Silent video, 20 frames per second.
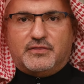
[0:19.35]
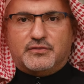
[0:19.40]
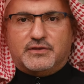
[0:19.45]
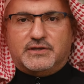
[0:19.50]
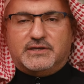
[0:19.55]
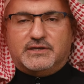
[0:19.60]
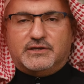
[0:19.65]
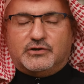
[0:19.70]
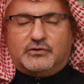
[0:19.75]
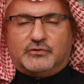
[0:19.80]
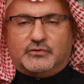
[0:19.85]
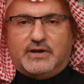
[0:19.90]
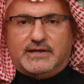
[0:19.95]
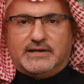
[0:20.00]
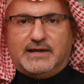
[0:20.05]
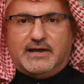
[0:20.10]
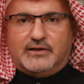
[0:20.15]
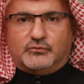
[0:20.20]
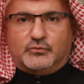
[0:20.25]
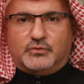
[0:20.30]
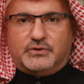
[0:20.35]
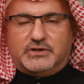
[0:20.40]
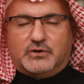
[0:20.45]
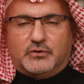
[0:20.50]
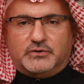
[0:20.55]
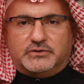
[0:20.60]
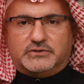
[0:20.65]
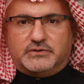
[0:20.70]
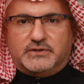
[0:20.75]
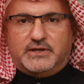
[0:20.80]
the Quran as we
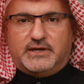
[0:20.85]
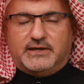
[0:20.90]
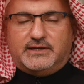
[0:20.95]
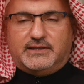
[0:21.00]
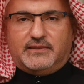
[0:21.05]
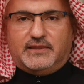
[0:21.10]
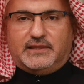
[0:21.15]
know it today,